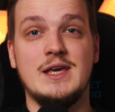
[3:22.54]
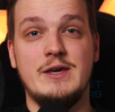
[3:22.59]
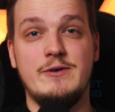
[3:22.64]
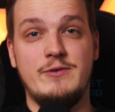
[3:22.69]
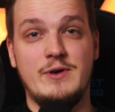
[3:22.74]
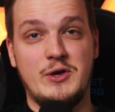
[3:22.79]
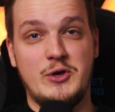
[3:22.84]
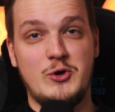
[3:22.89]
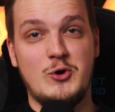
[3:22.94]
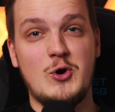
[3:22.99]

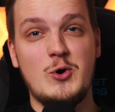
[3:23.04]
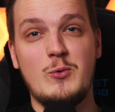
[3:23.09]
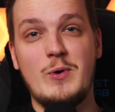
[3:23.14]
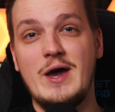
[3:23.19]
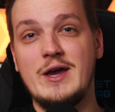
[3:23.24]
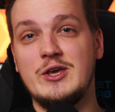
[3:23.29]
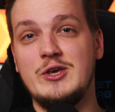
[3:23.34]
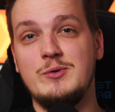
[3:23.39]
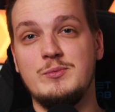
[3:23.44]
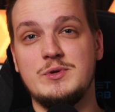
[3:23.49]
giving your
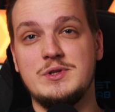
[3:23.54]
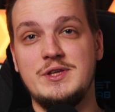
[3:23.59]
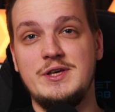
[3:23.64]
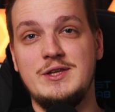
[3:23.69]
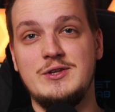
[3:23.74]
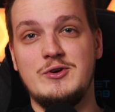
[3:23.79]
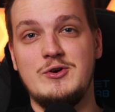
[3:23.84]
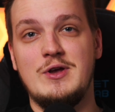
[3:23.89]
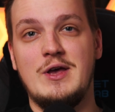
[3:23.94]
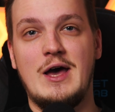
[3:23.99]
vacuum
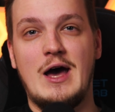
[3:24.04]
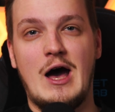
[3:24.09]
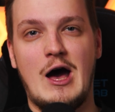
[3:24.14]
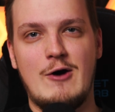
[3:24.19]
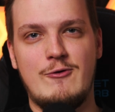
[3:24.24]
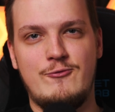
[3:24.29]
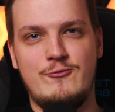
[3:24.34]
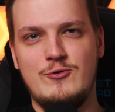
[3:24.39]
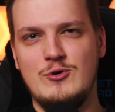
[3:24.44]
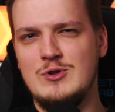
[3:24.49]
cleaner a
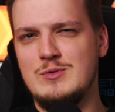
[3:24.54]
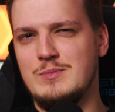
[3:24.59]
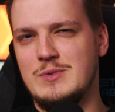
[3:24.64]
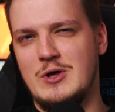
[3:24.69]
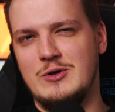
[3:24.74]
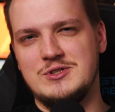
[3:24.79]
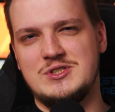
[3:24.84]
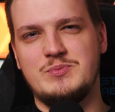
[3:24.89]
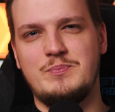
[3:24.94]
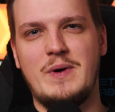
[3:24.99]

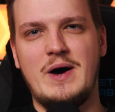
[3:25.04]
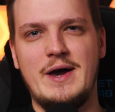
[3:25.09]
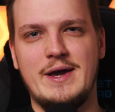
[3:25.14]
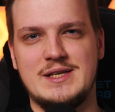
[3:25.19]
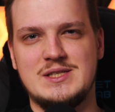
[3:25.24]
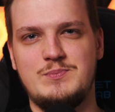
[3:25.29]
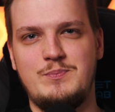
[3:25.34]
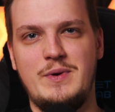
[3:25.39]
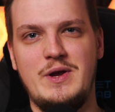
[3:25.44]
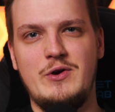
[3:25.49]
full-blown spa
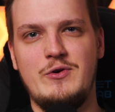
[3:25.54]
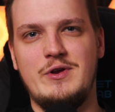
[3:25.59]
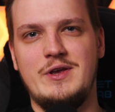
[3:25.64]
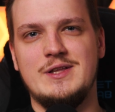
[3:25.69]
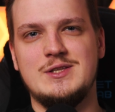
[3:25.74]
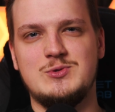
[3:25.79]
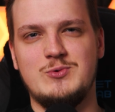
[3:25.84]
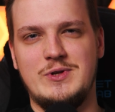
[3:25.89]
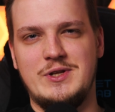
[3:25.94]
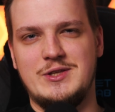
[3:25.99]

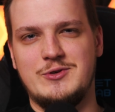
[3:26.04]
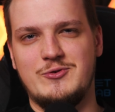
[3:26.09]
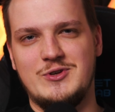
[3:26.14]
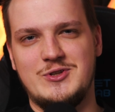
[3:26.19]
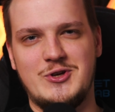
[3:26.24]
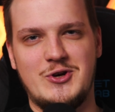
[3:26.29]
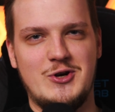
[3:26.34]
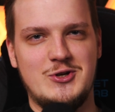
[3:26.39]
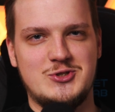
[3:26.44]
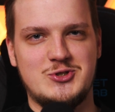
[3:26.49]
experience when it
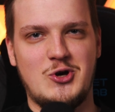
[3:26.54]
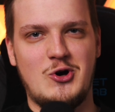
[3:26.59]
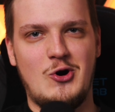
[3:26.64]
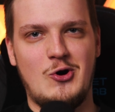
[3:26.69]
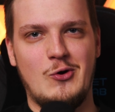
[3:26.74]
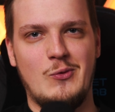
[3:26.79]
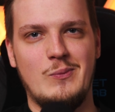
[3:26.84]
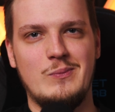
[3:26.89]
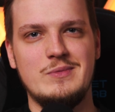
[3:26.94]
returns home.